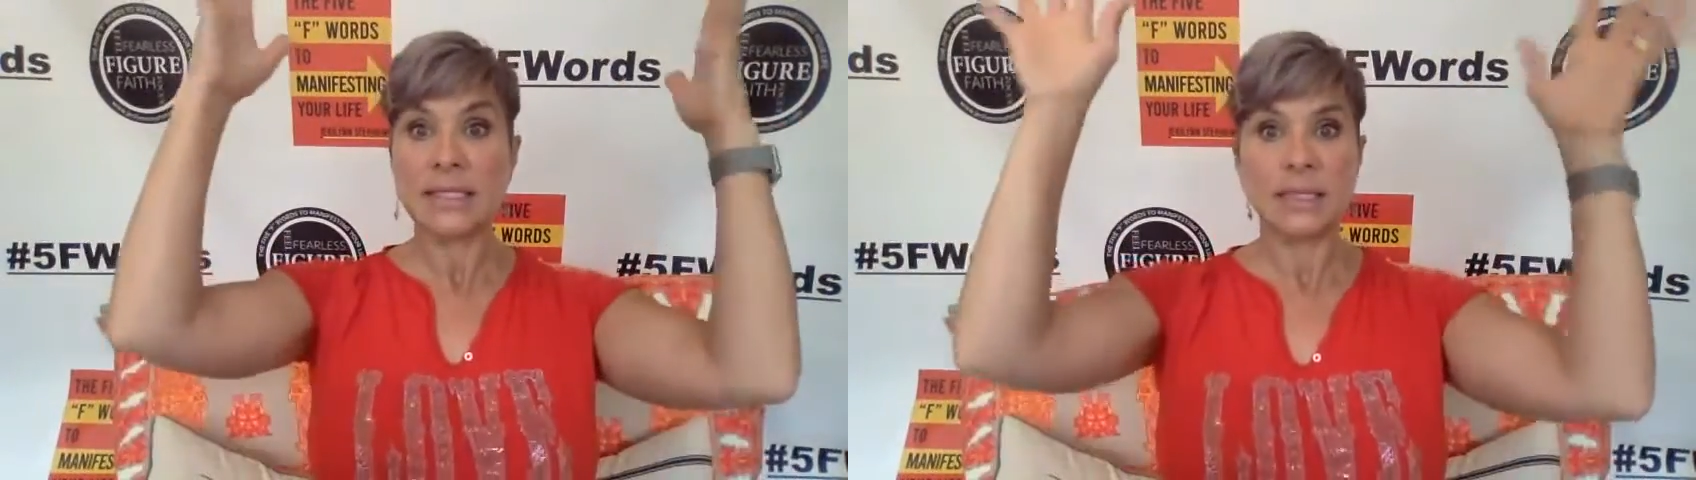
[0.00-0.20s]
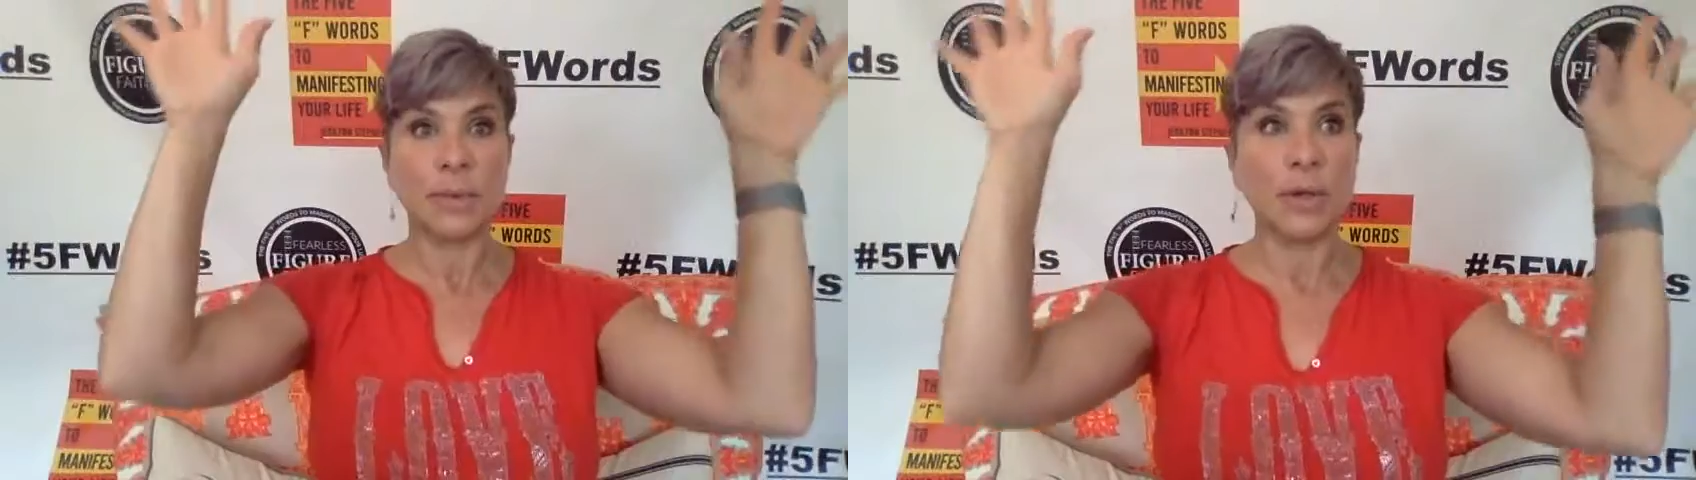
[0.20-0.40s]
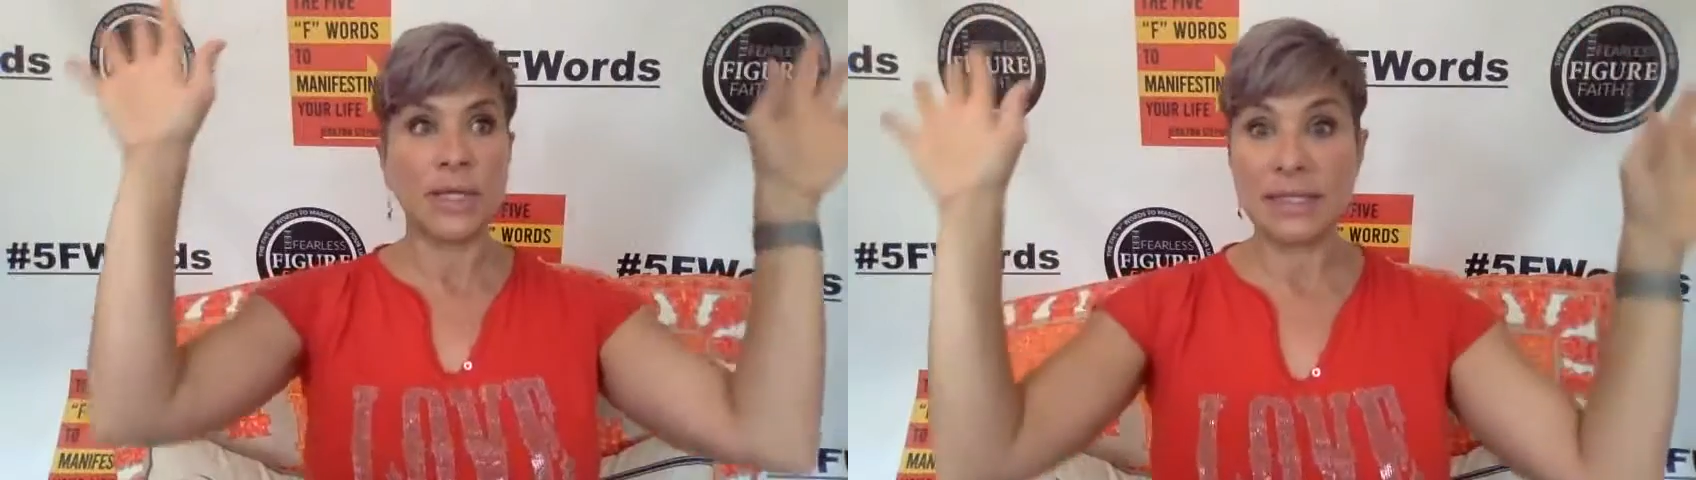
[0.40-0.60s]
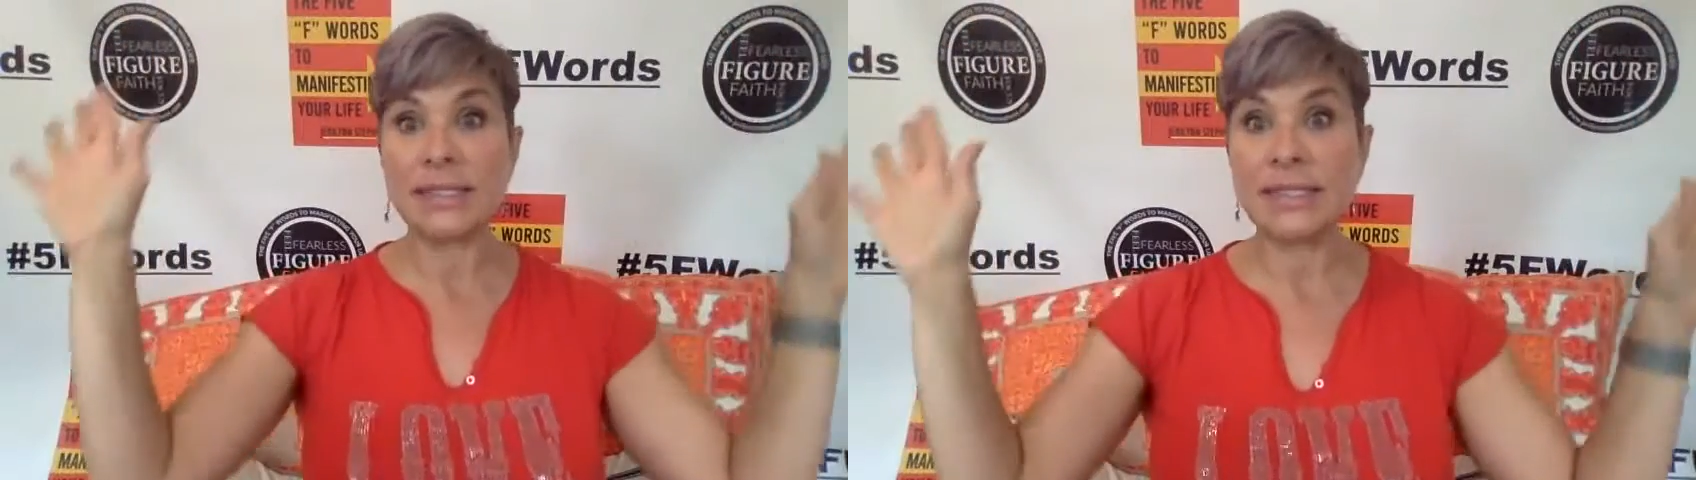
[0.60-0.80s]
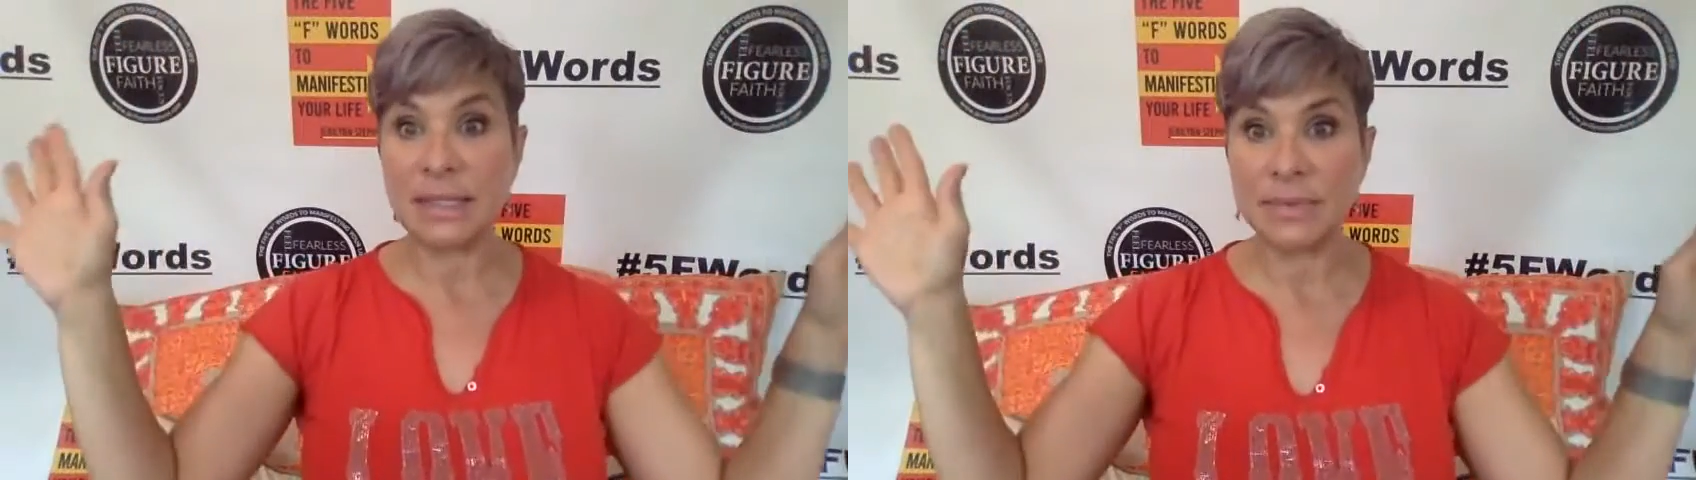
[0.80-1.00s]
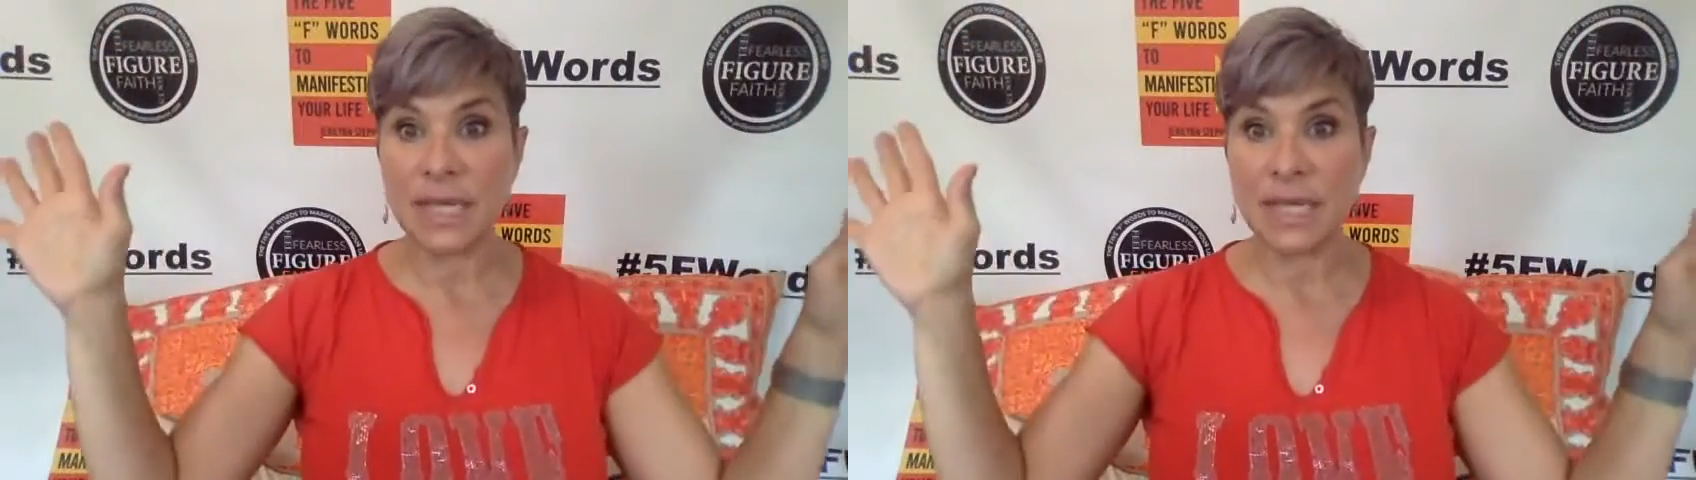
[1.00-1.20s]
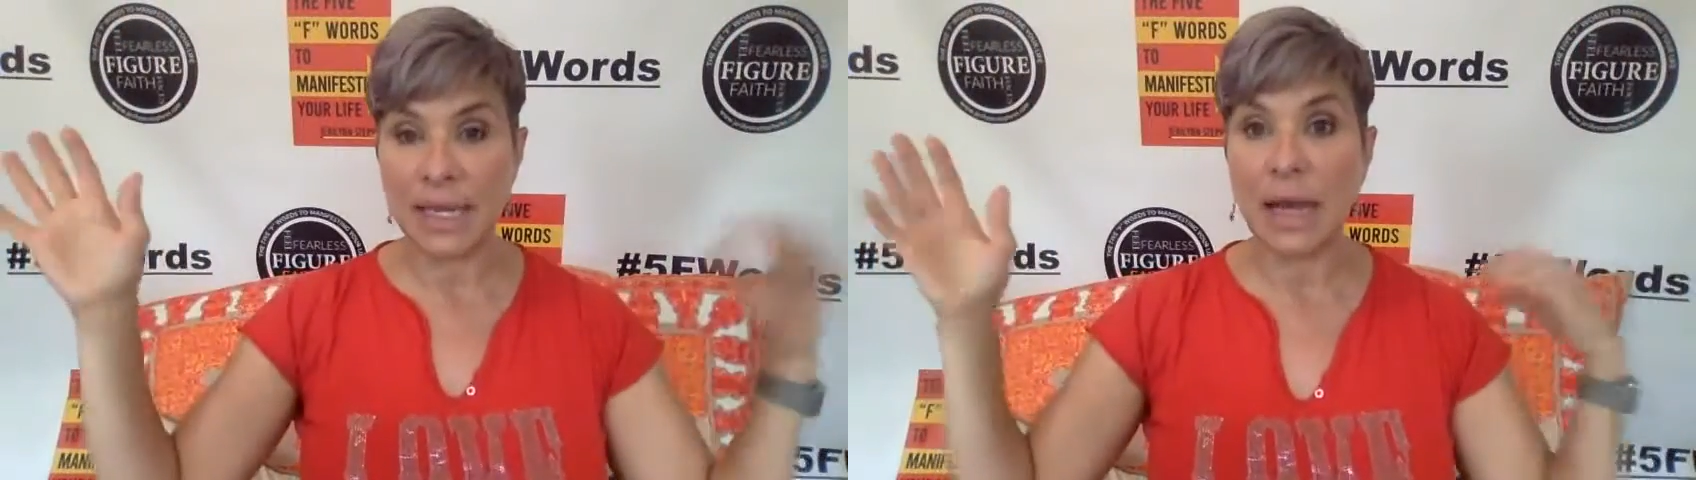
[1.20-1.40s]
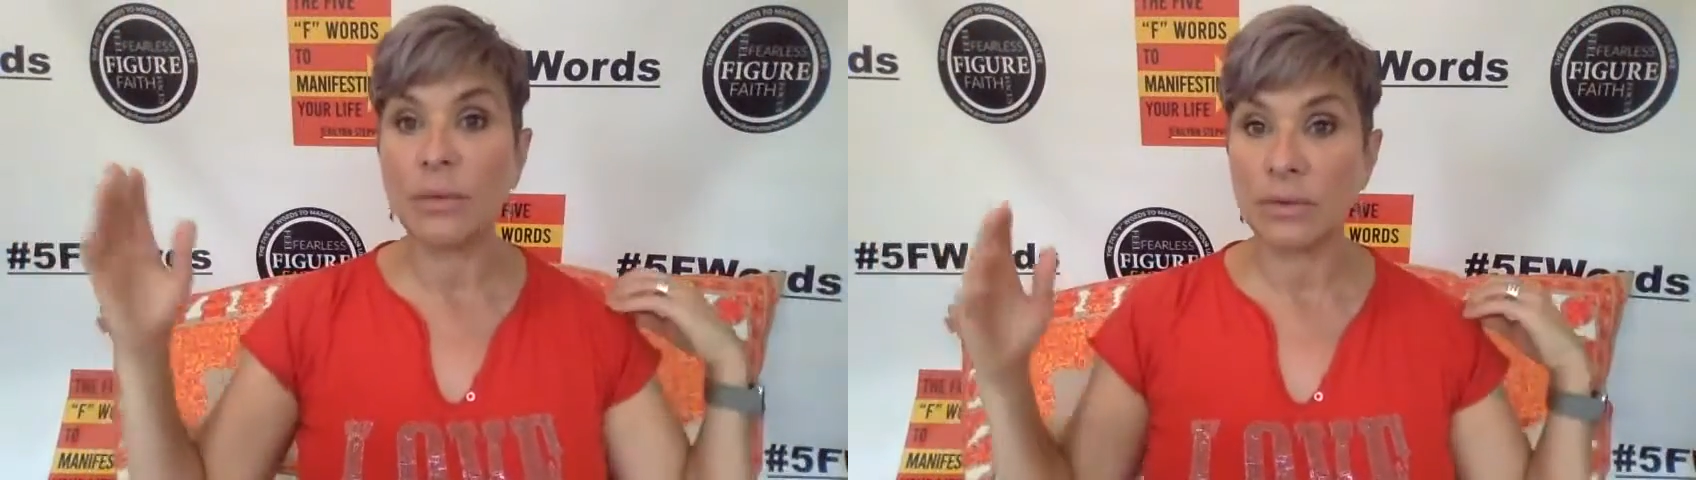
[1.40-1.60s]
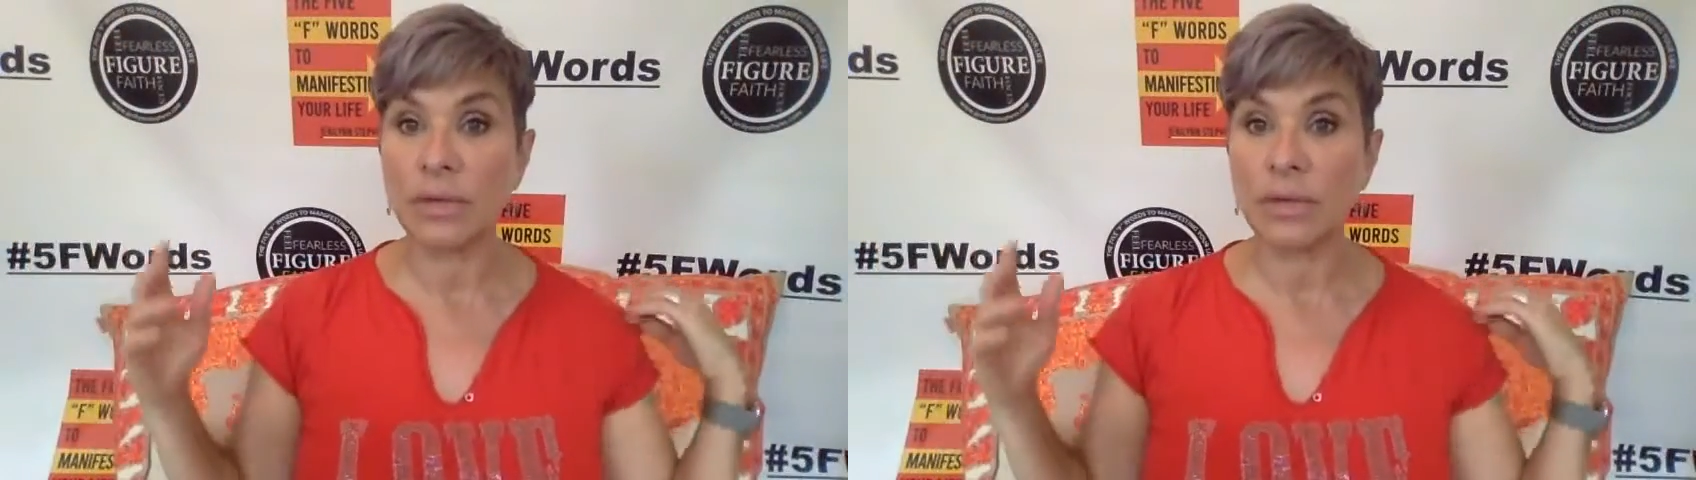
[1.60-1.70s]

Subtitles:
exploding and steam's coming out,